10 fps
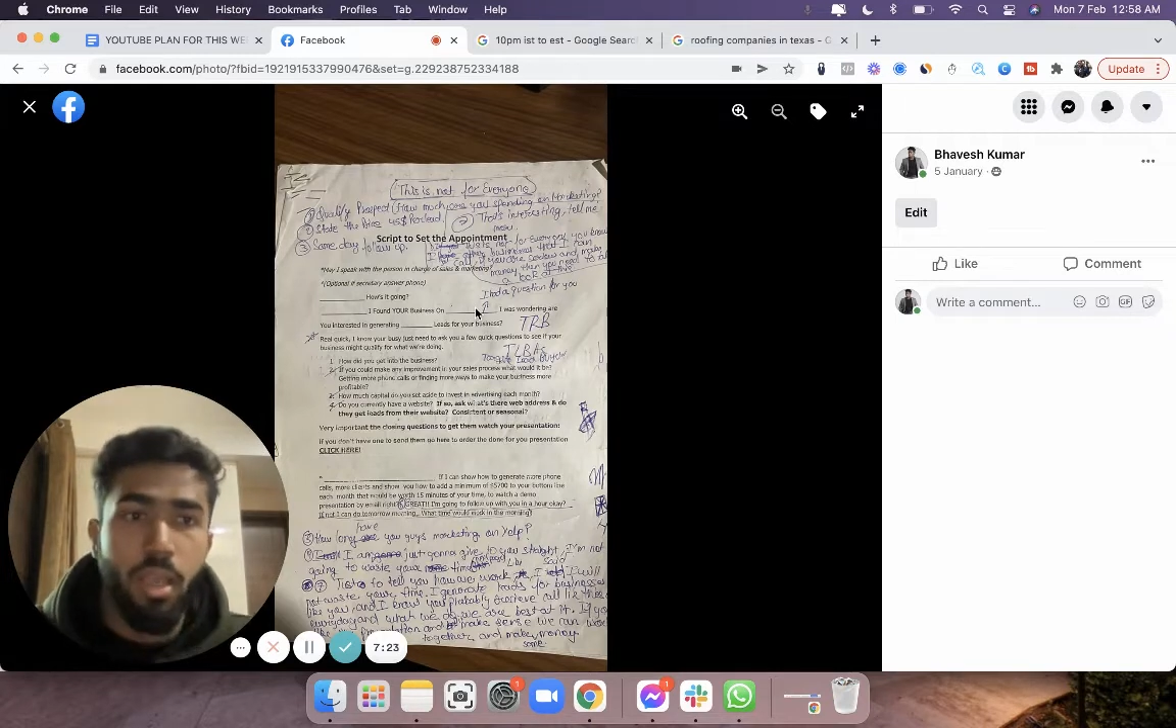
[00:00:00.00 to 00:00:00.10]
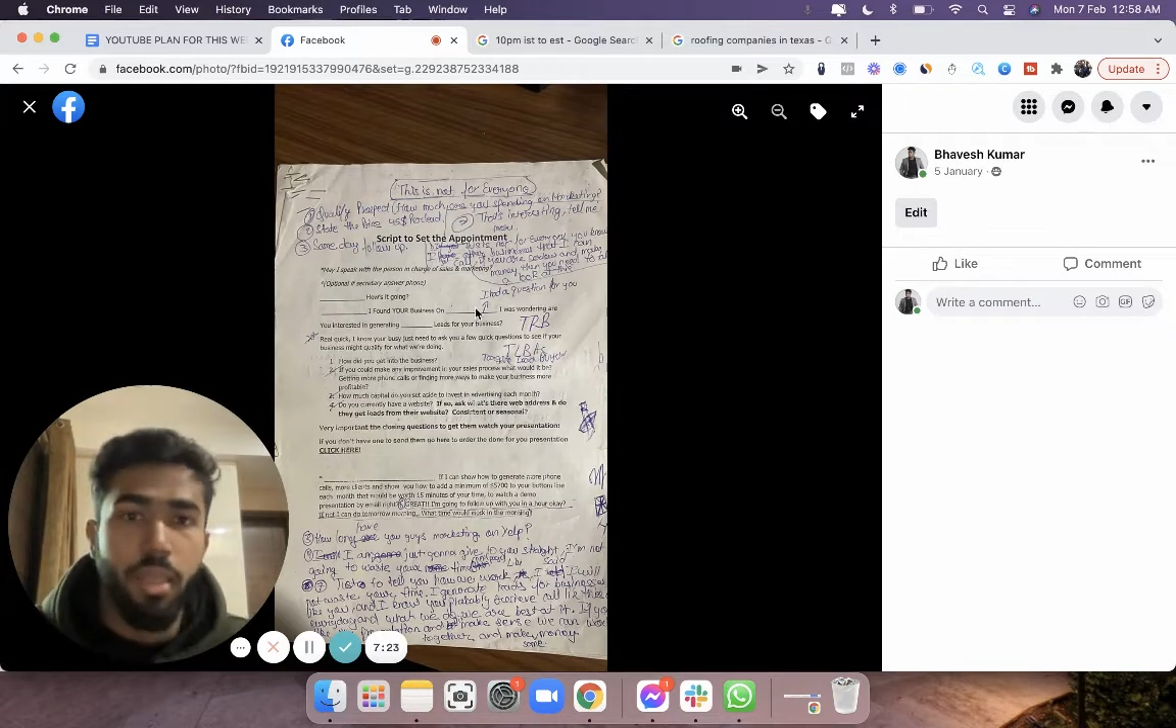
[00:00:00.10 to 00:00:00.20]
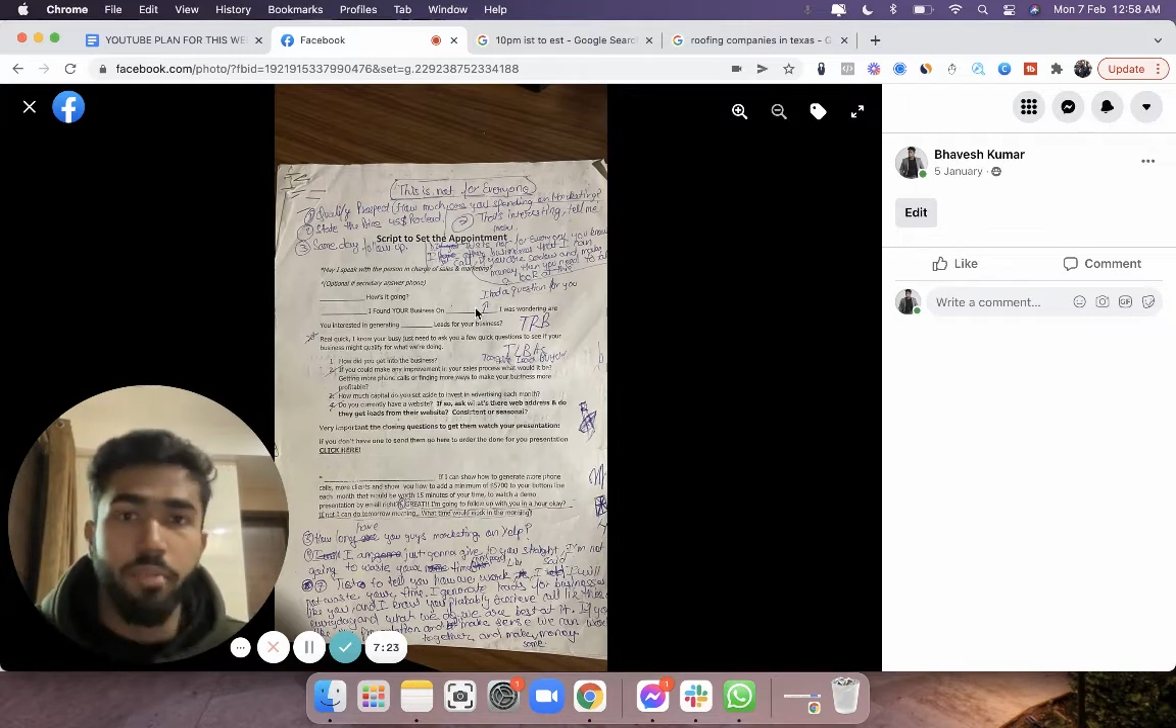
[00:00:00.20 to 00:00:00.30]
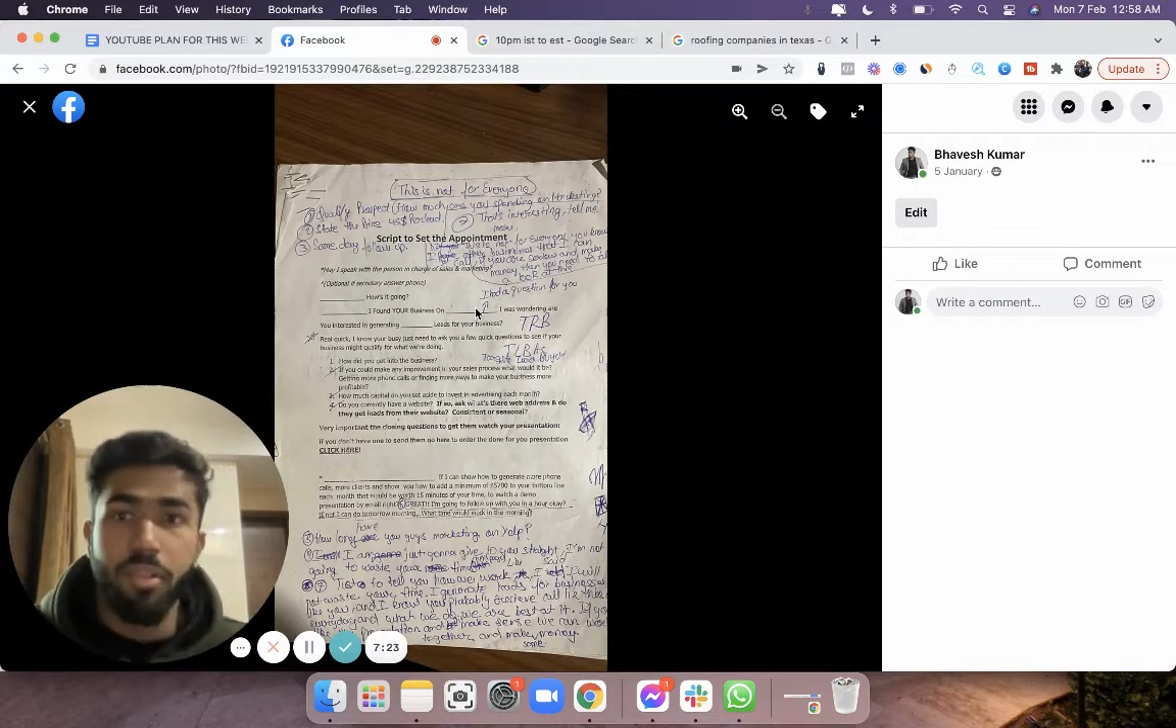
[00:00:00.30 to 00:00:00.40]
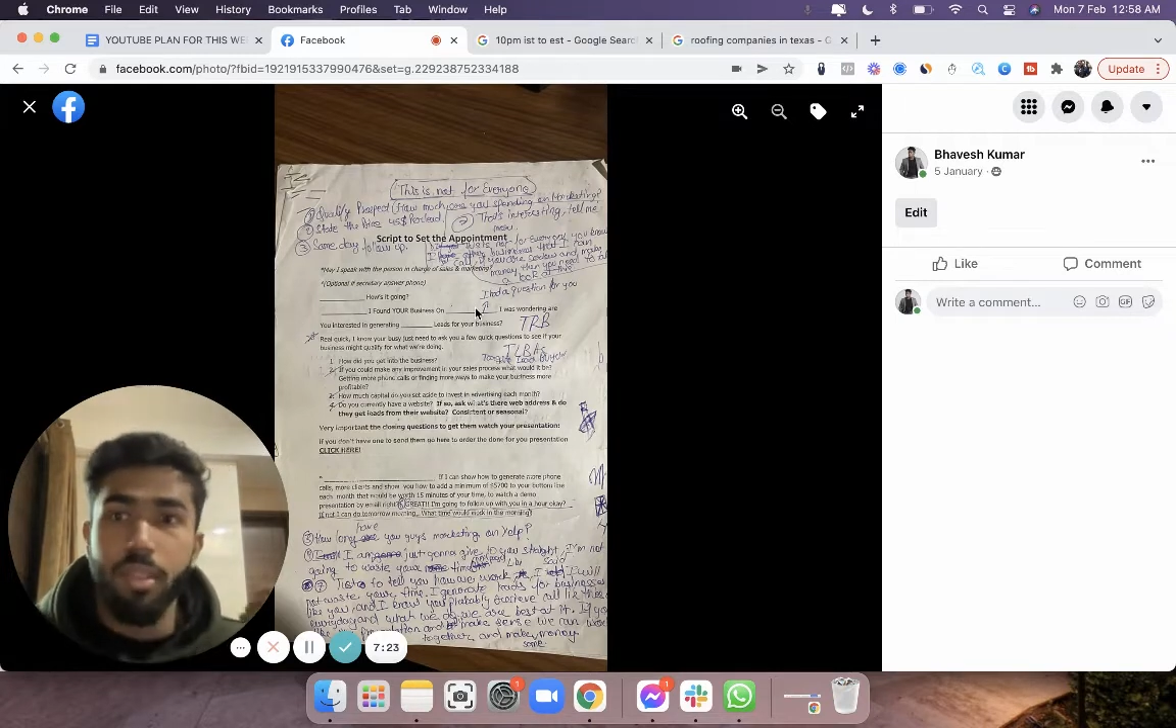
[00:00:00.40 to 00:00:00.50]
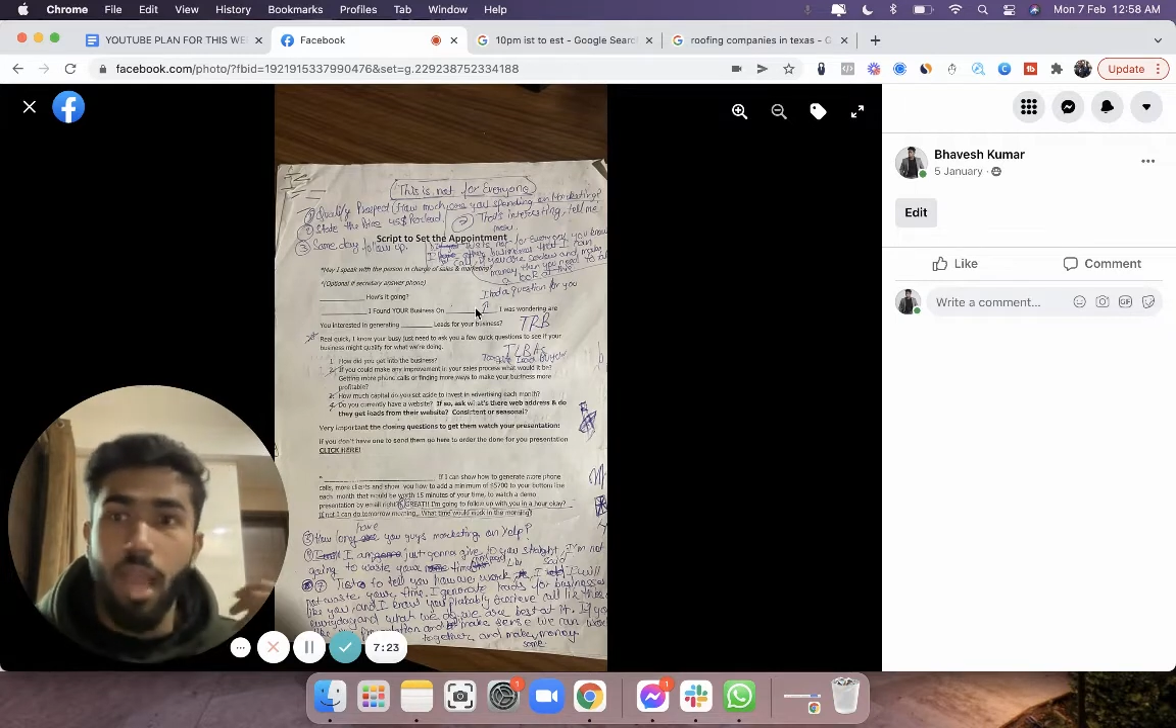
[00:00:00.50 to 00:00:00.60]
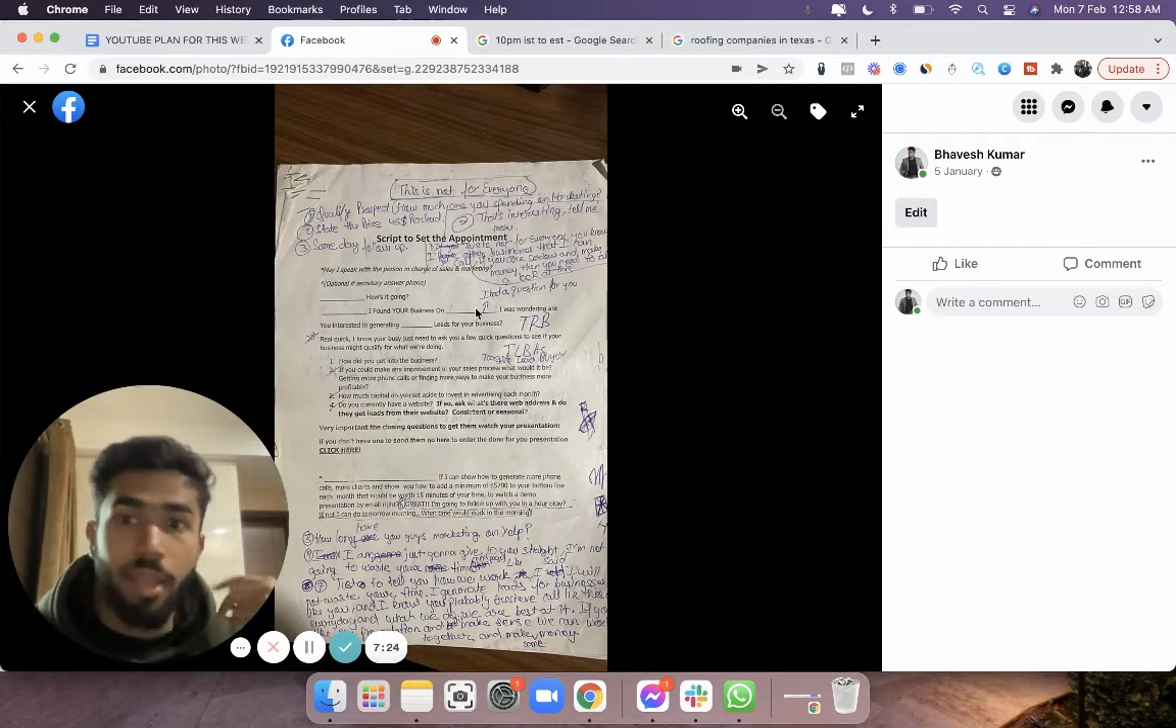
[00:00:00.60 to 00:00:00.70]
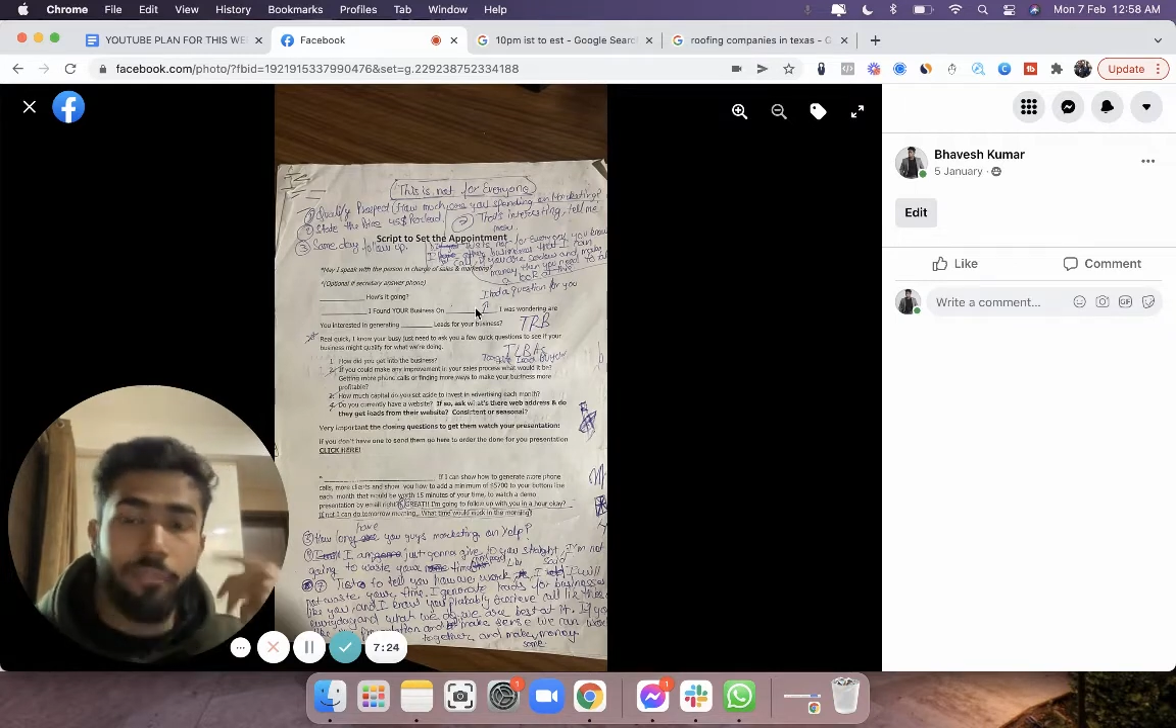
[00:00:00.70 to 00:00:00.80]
he will say,